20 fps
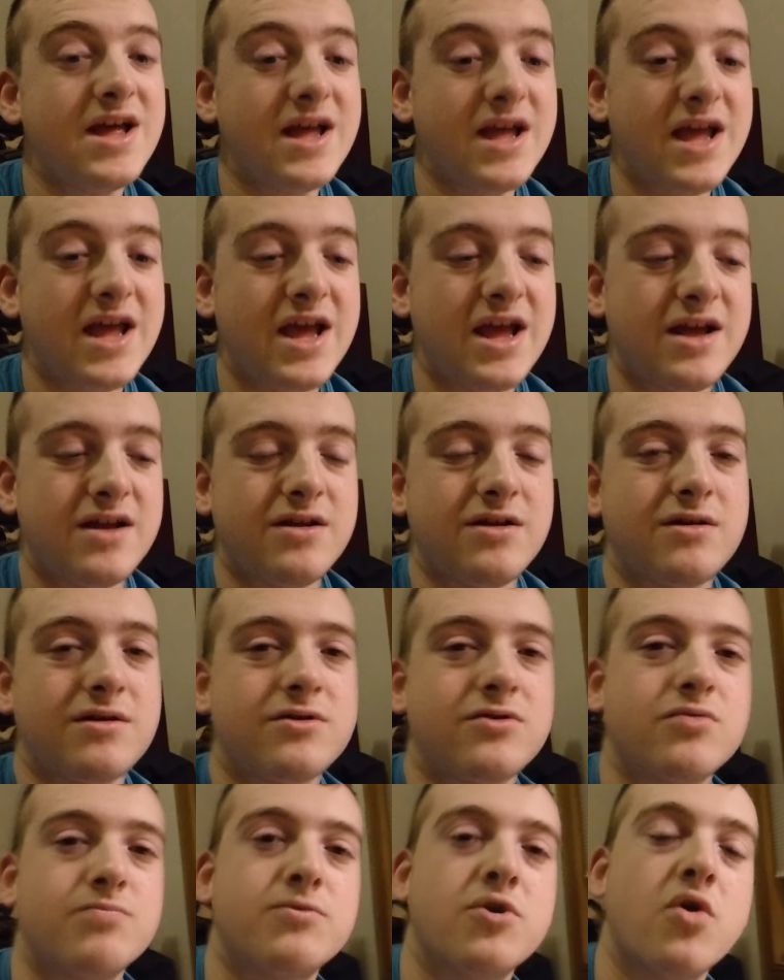
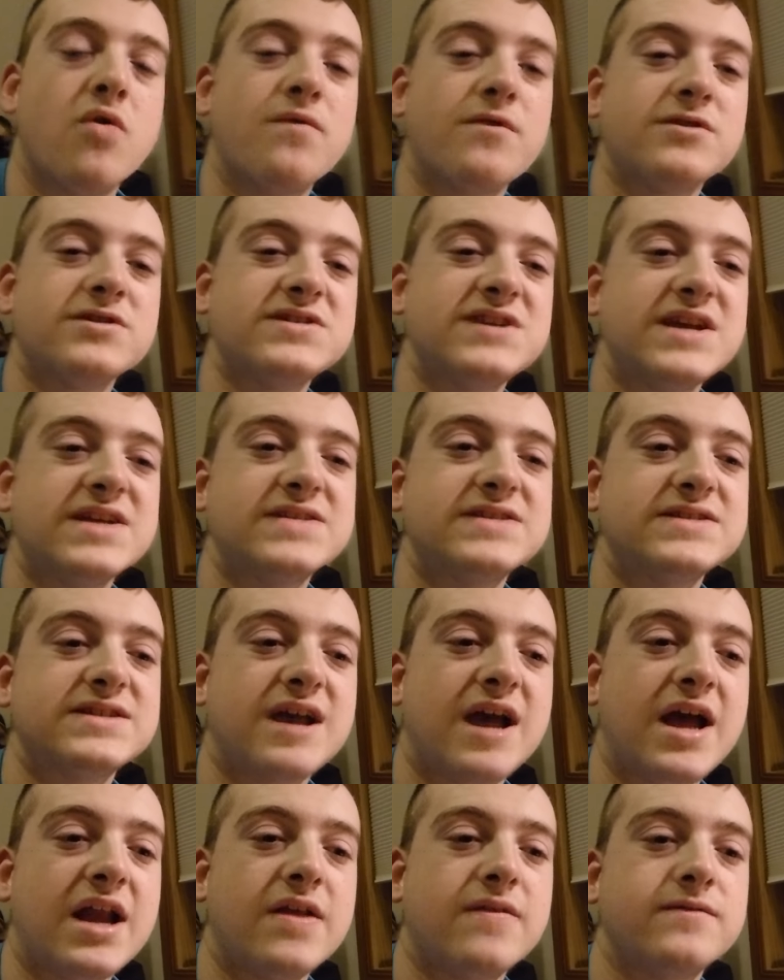And gopher snakes
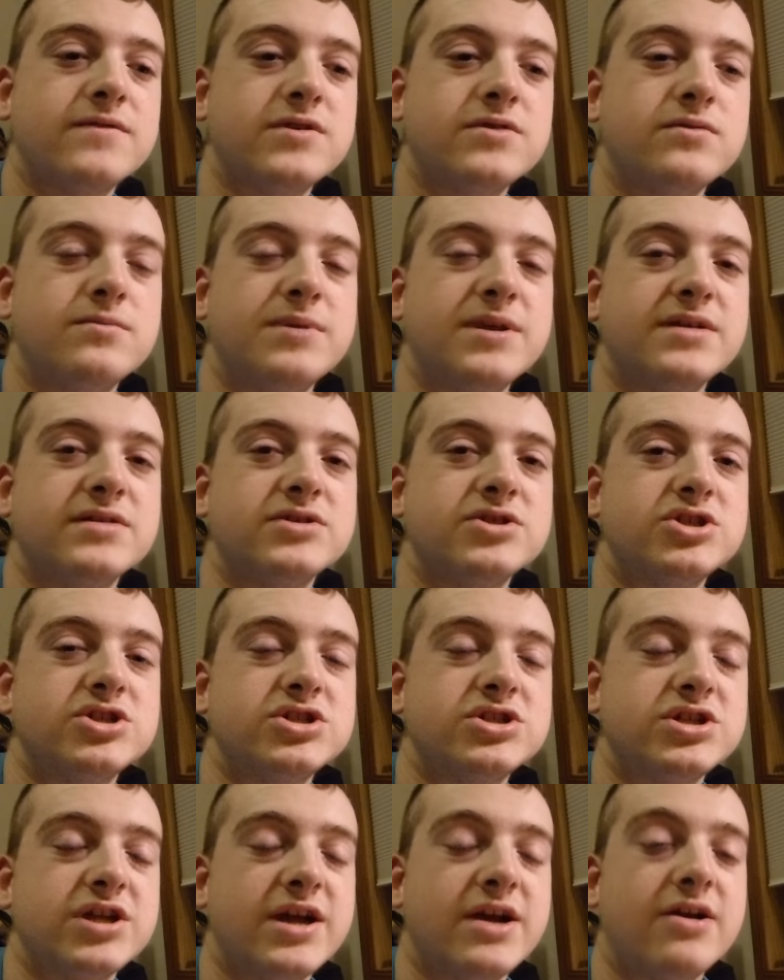kind of do a bit
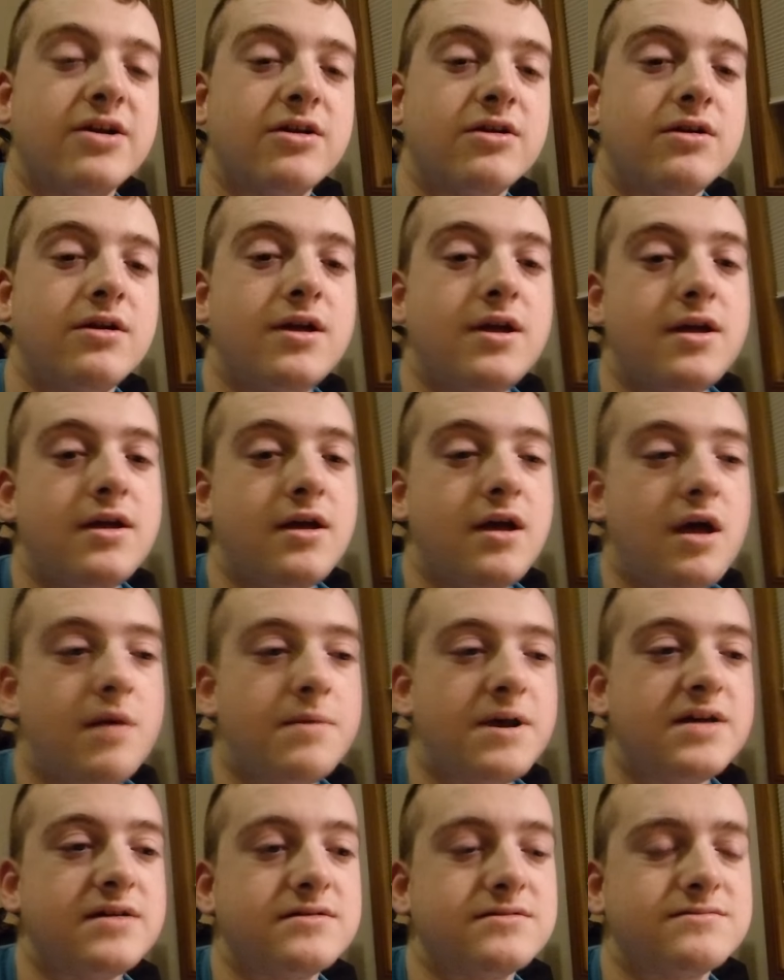share
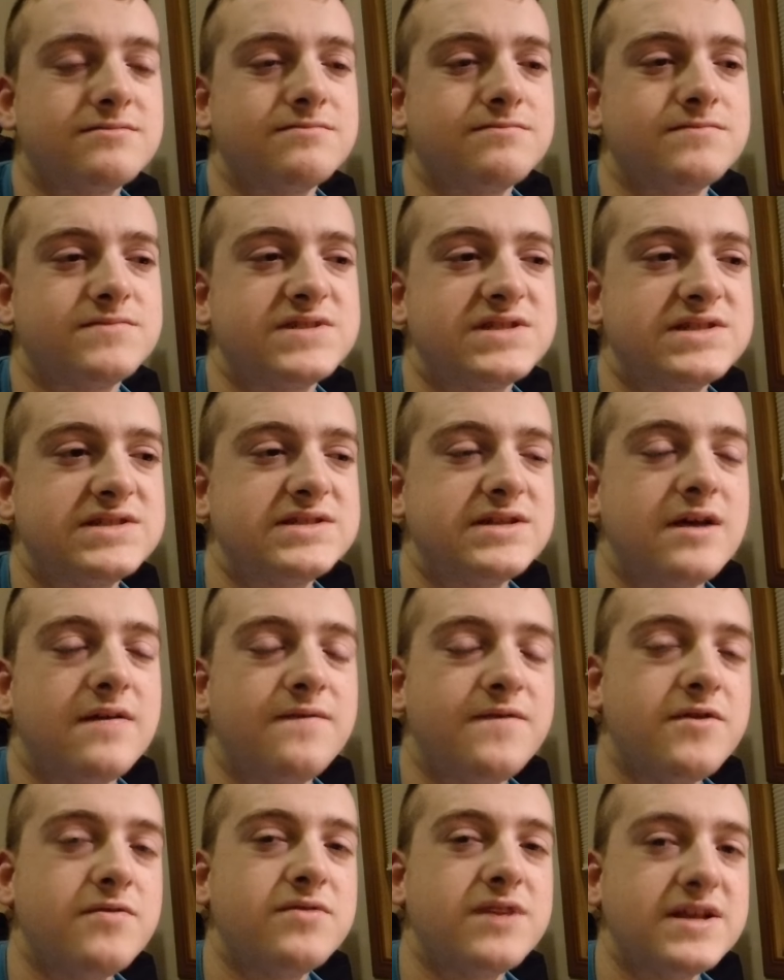about a
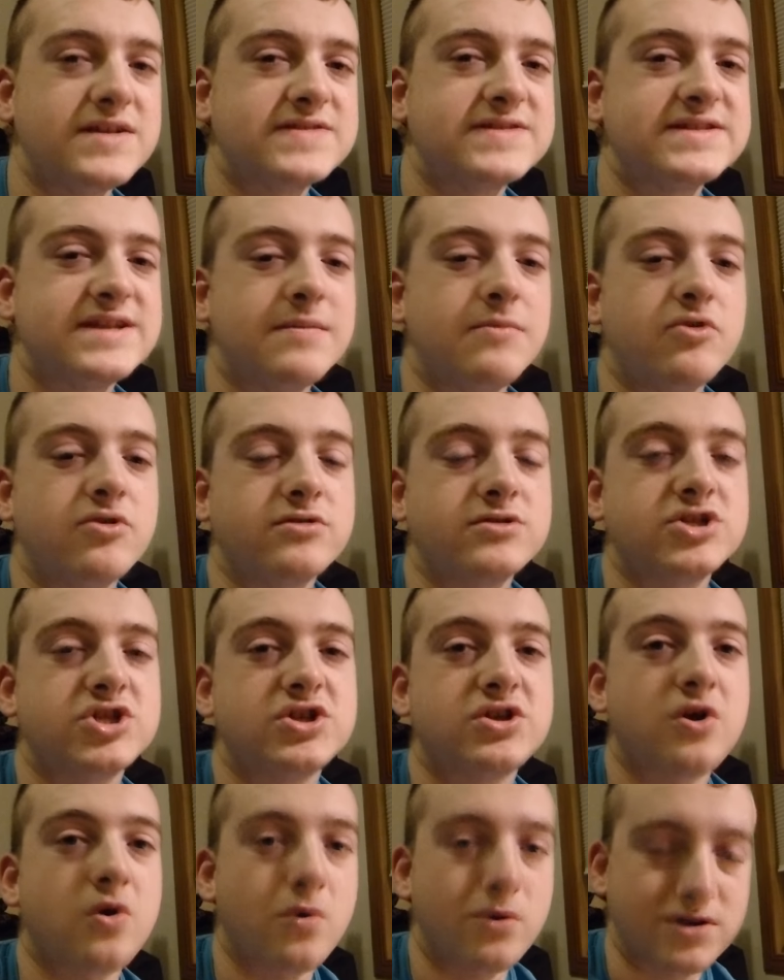few things similar
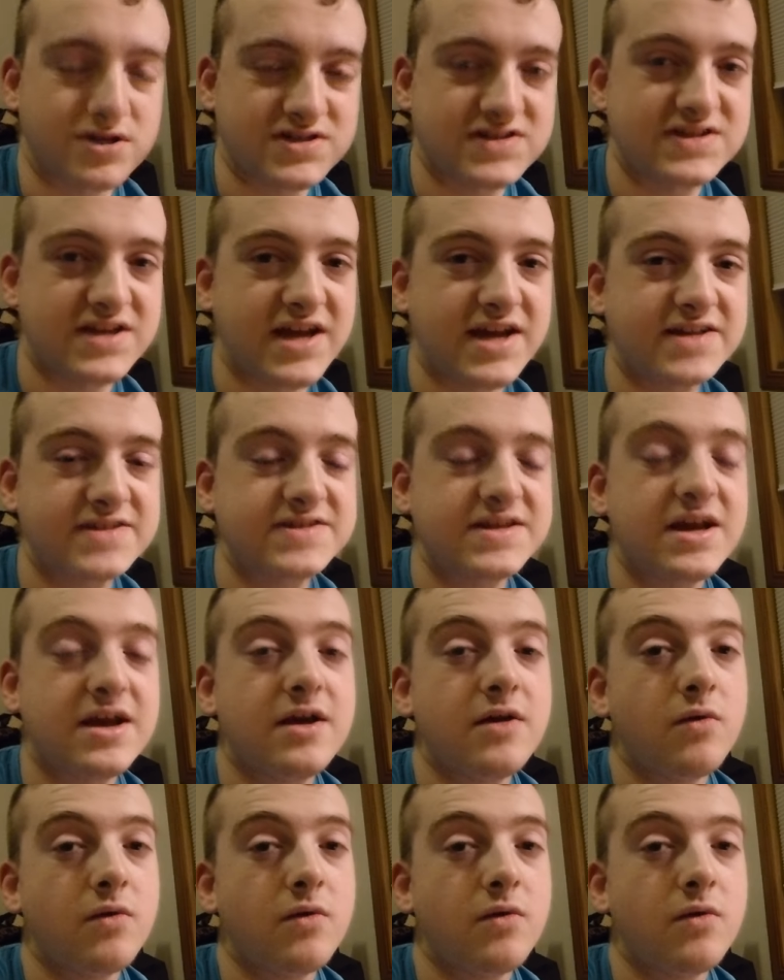to corn snakes.